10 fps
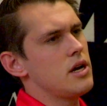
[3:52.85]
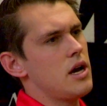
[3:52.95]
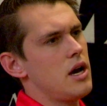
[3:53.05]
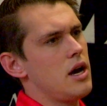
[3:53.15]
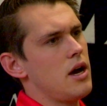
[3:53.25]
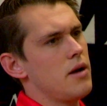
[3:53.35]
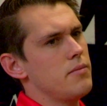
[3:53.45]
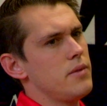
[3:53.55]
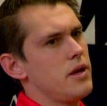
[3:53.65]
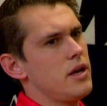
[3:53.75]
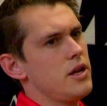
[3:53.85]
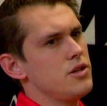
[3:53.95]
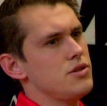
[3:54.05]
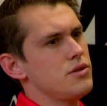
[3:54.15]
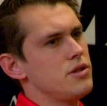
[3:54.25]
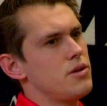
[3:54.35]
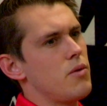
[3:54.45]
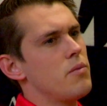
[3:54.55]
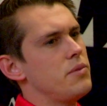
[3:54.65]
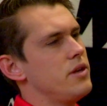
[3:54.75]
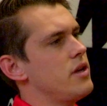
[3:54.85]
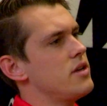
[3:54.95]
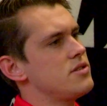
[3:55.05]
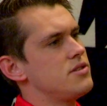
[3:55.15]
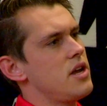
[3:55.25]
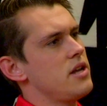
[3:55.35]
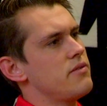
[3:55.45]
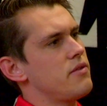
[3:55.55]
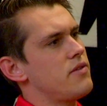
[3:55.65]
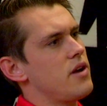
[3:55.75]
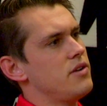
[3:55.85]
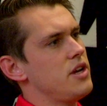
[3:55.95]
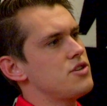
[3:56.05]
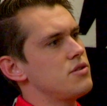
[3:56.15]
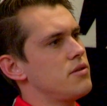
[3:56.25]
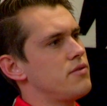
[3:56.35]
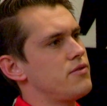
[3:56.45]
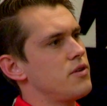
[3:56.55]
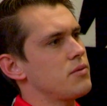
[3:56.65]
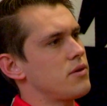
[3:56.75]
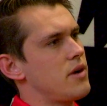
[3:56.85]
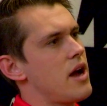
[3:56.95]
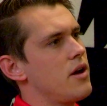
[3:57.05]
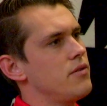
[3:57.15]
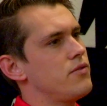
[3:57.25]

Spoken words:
and there won't be as steady of a foundation or a firm ground